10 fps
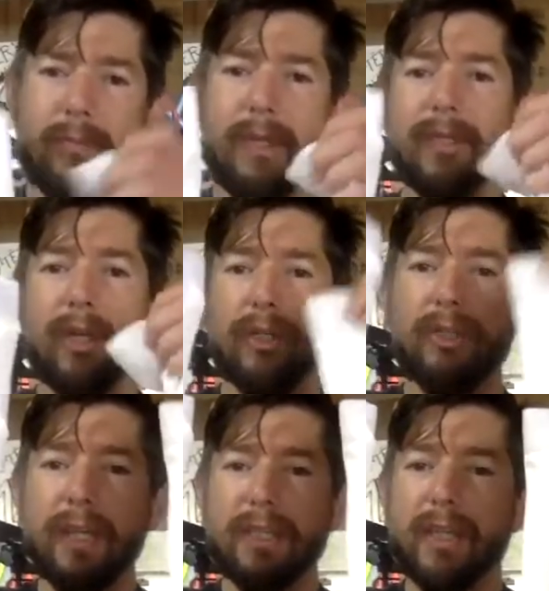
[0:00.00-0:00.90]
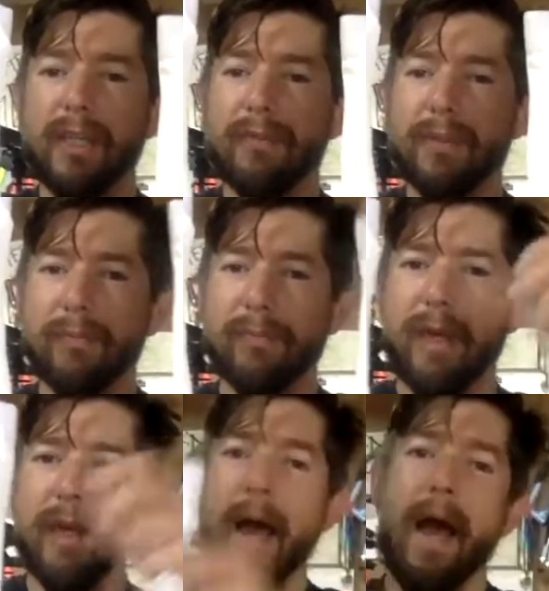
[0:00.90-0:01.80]
These are sun sleeves.
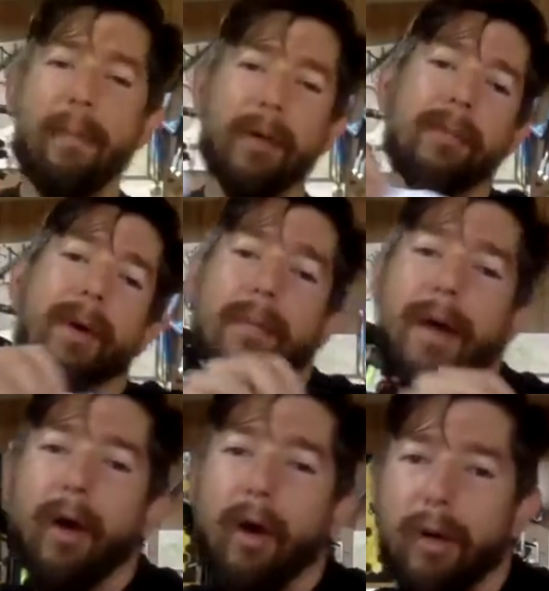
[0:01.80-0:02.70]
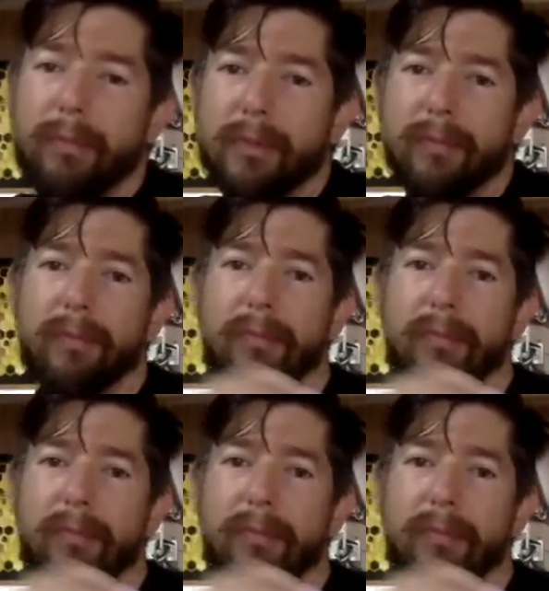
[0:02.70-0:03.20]
I put them on my arms.